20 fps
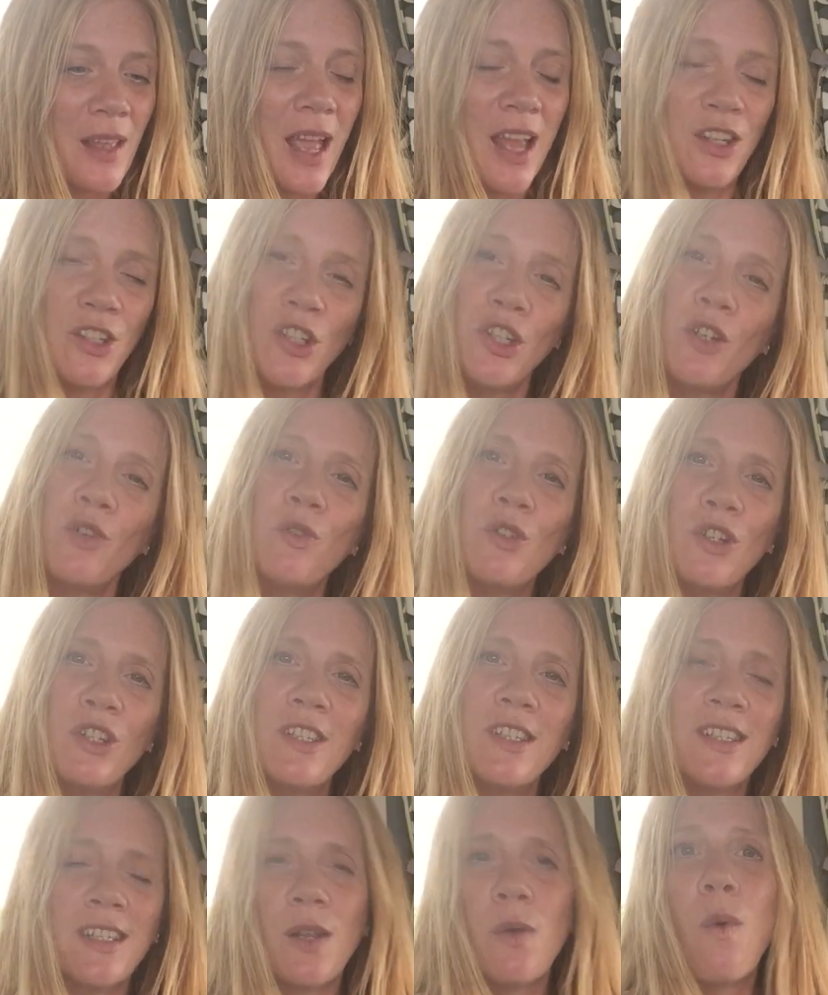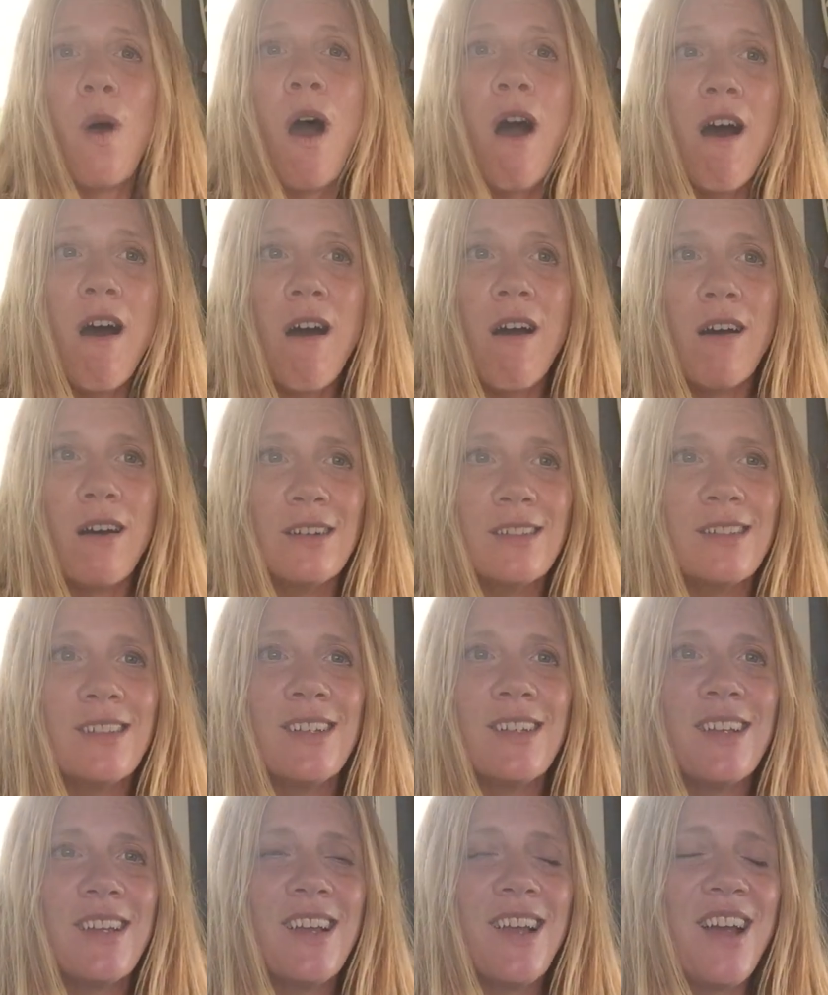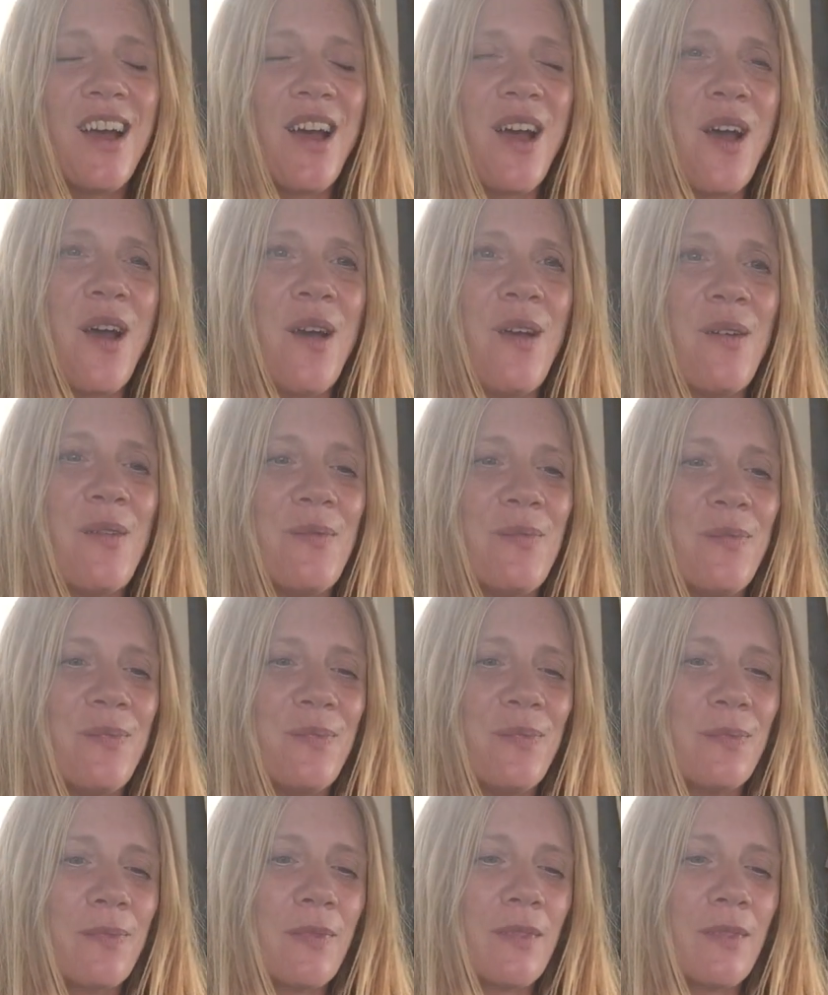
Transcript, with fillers: and children still are um,